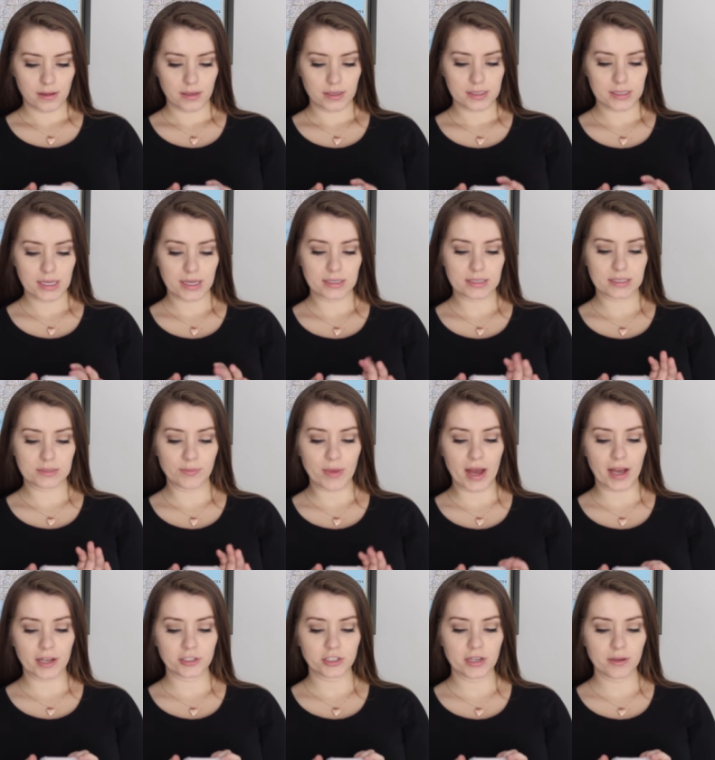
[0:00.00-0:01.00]
It says,
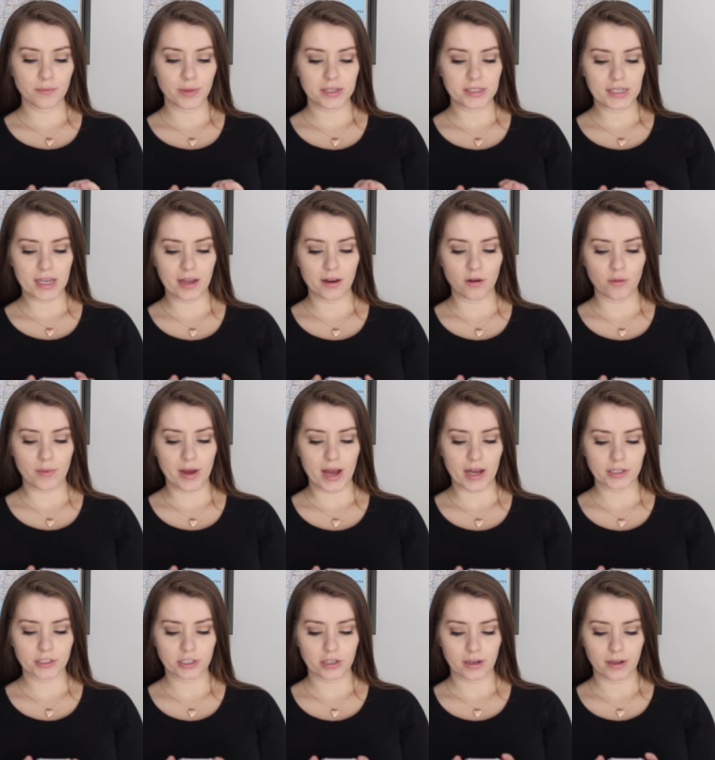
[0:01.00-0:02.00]
smashing potato
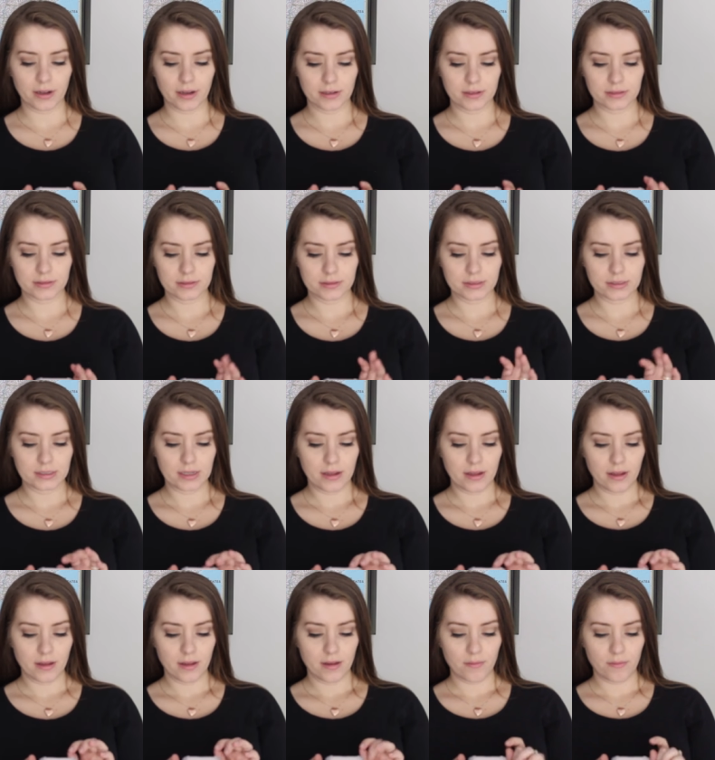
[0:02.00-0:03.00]
masher.
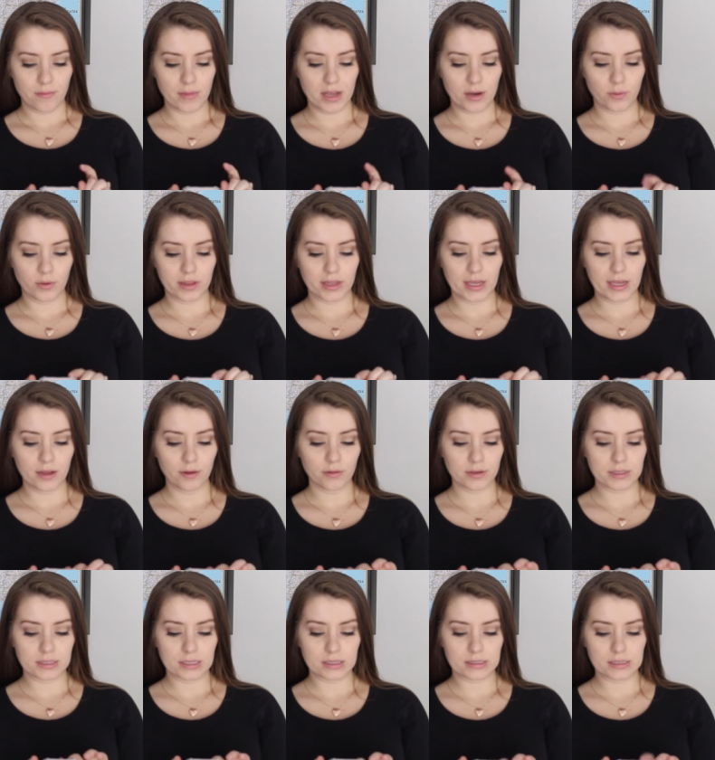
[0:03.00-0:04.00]
Made with
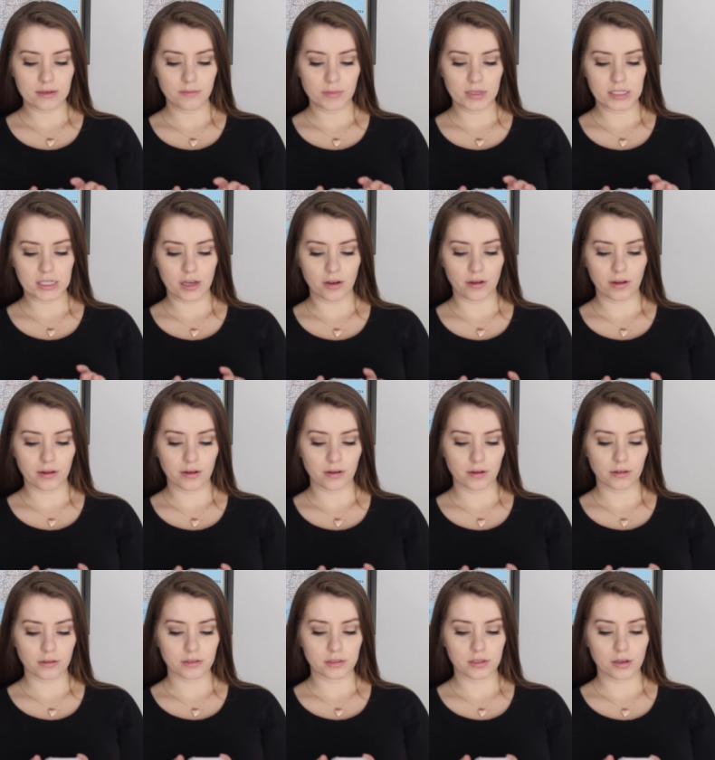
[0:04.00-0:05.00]
heat-resistant
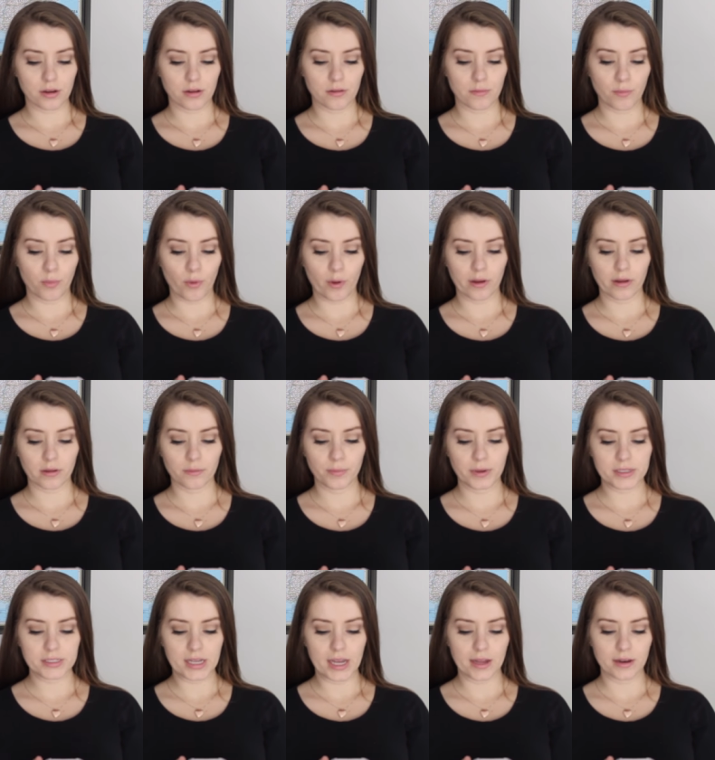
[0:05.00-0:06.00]
material, turn boiled
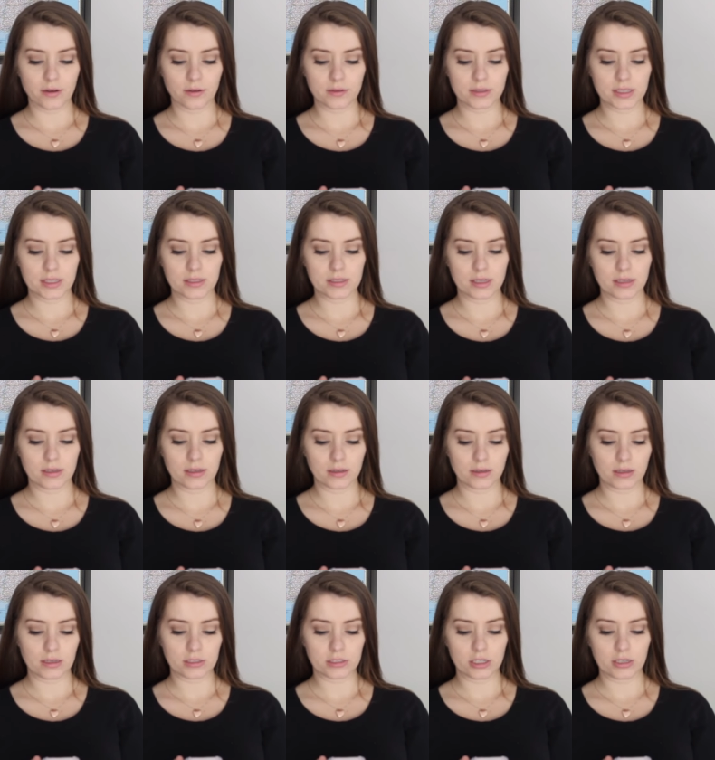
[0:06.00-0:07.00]
potatoes into
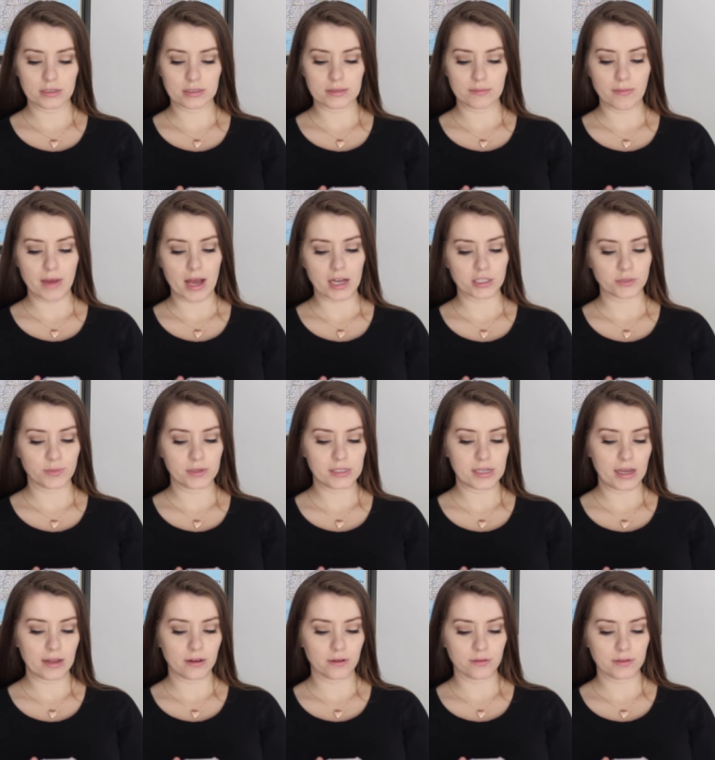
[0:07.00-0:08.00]
delicious mashed
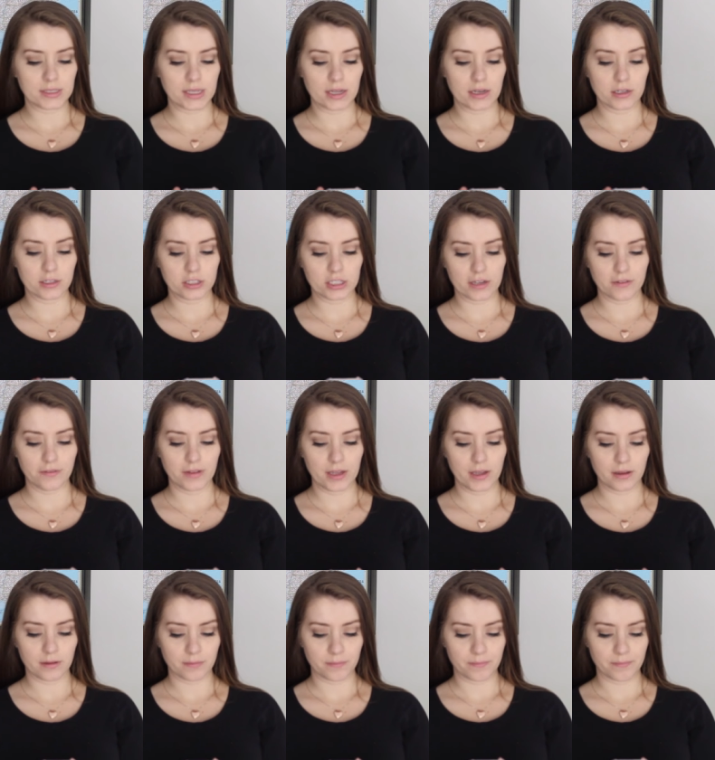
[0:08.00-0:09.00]
potatoes in a jiffy.